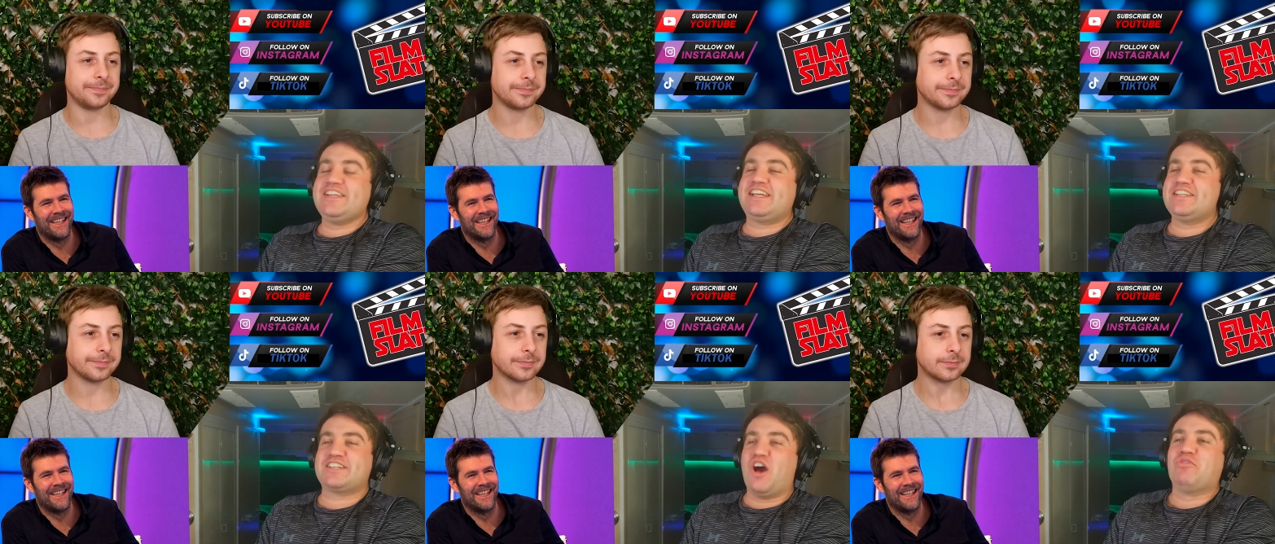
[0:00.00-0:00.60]
Speaker 1: think his
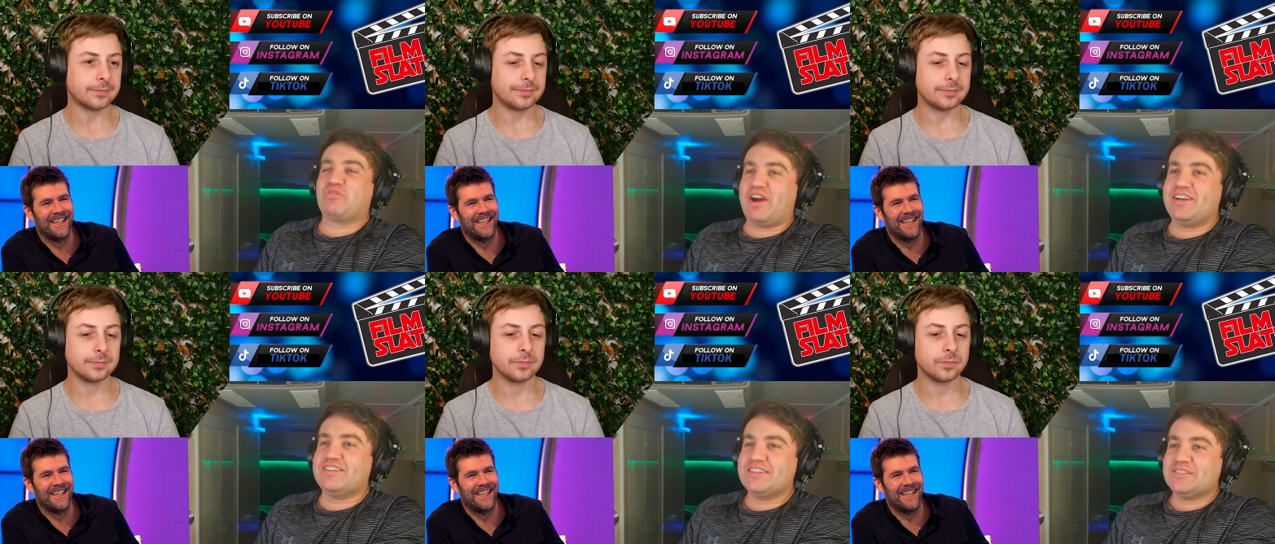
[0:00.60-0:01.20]

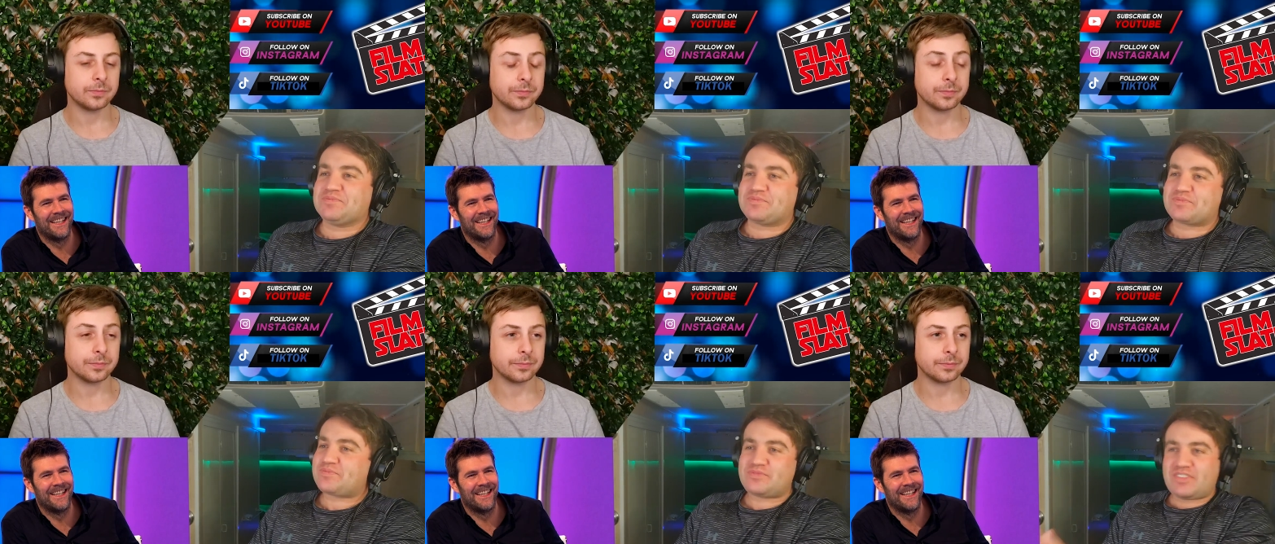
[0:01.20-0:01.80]
girlfriend
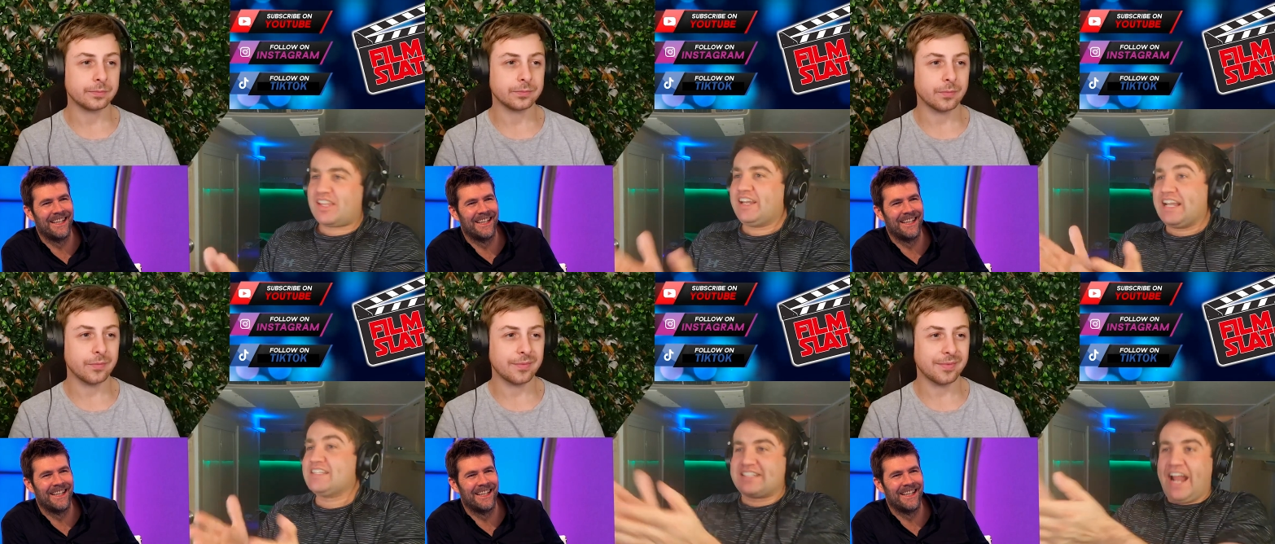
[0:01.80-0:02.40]

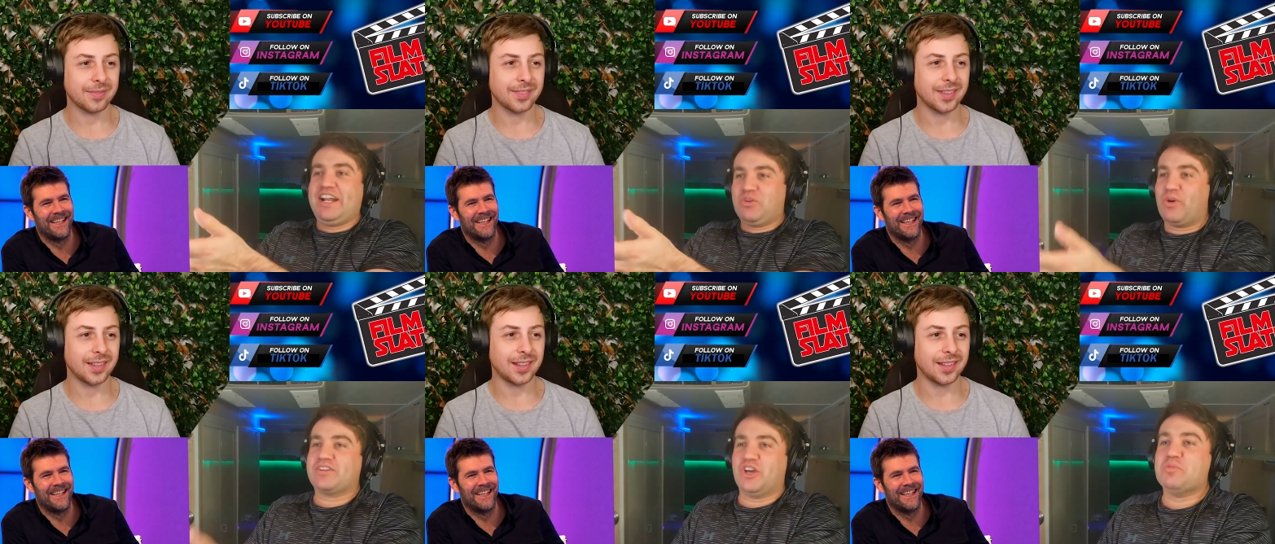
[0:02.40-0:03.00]
is dating
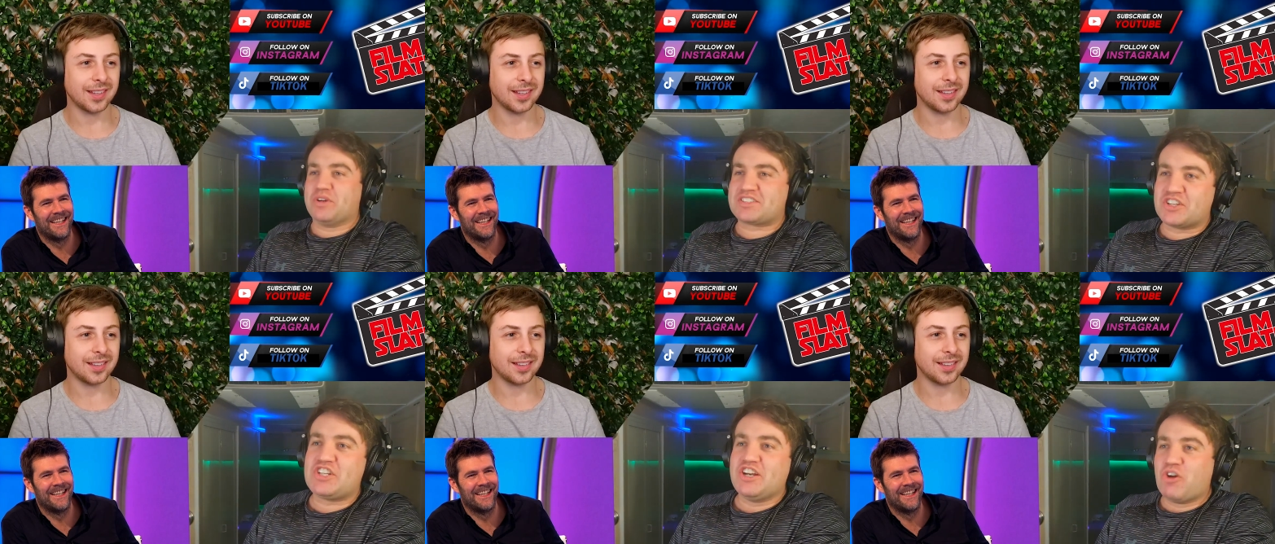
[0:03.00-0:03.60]
Rhod Gilbert, so
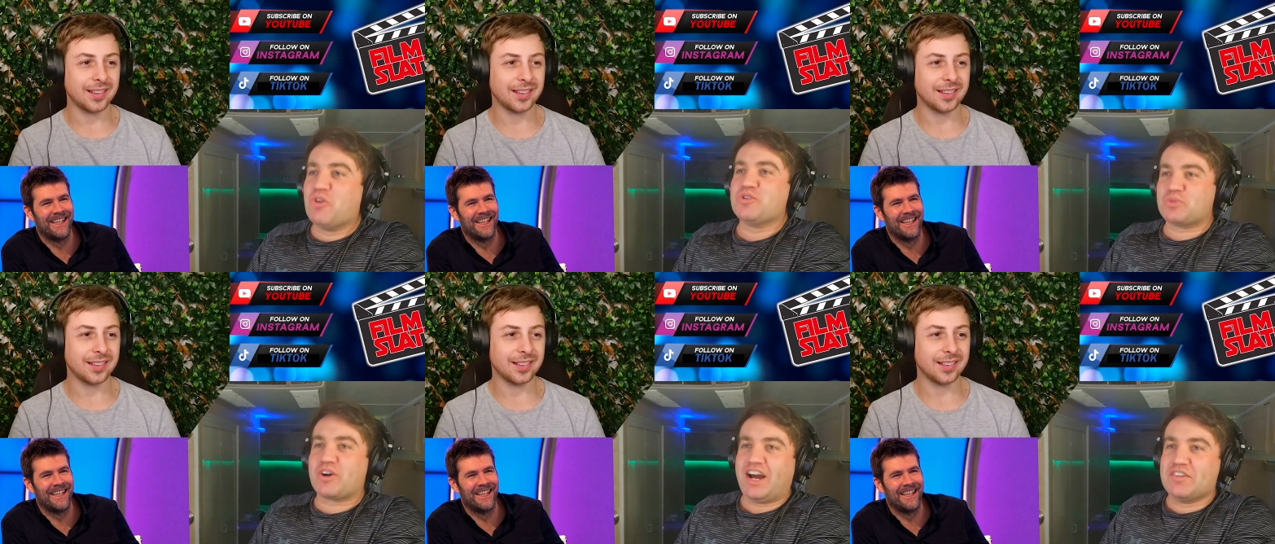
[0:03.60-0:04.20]
she knows
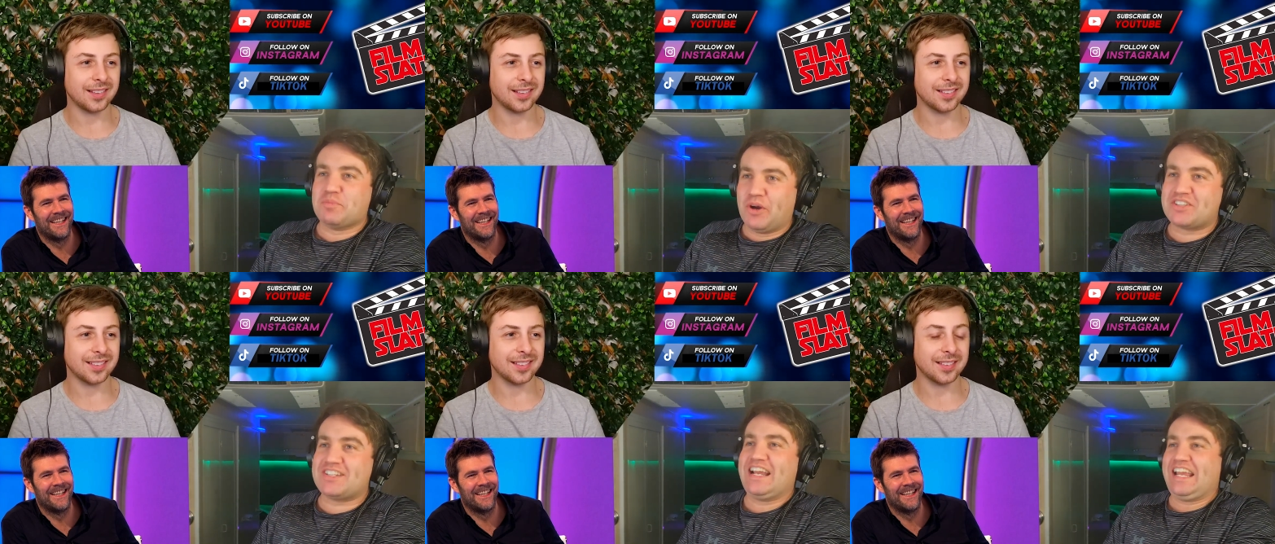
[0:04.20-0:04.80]
what kind of a
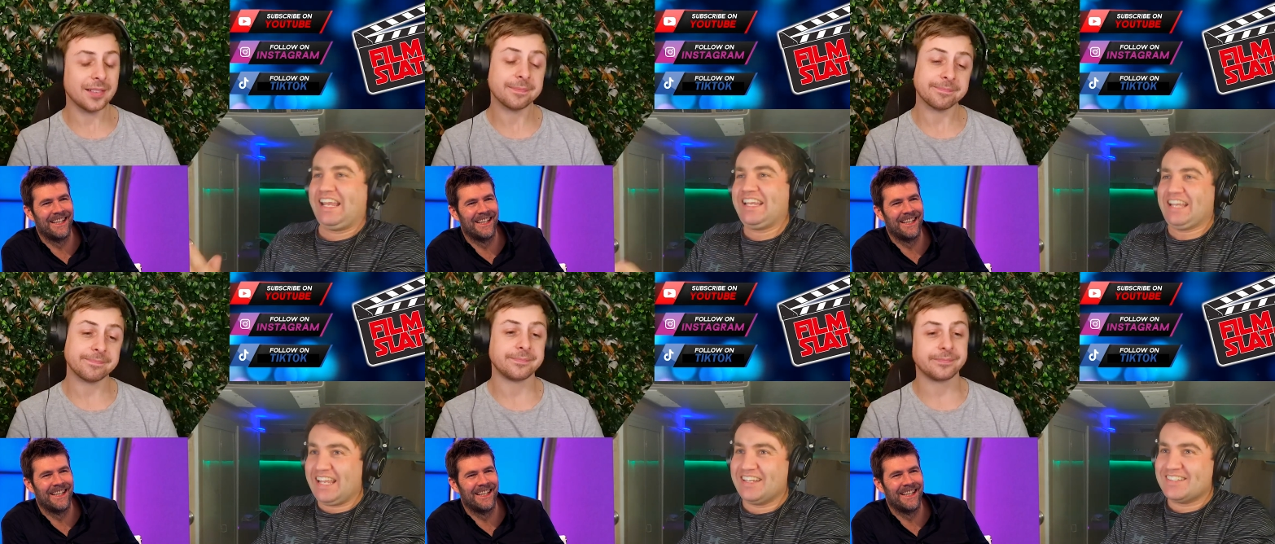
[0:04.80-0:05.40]
person he
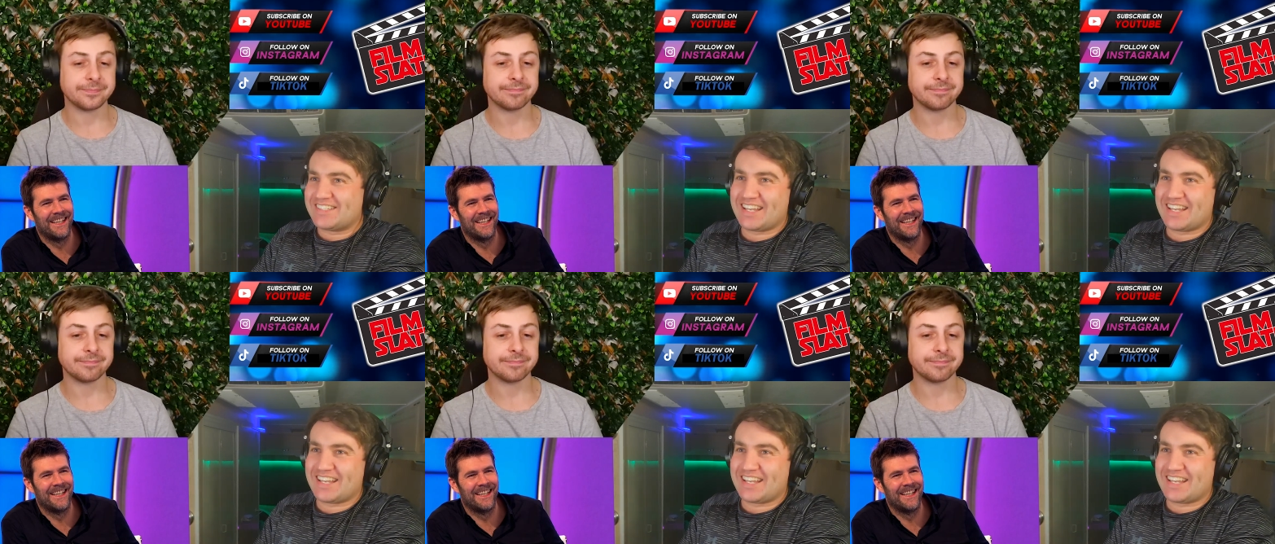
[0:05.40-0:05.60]
is,